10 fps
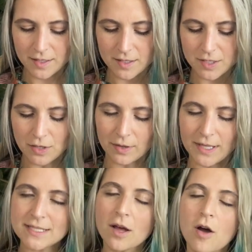So
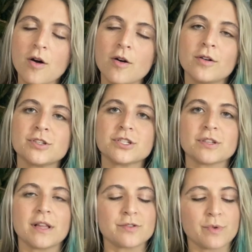let's
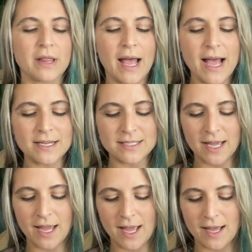relax the
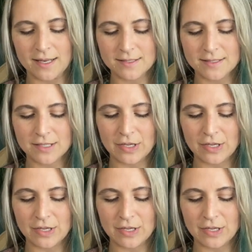hands.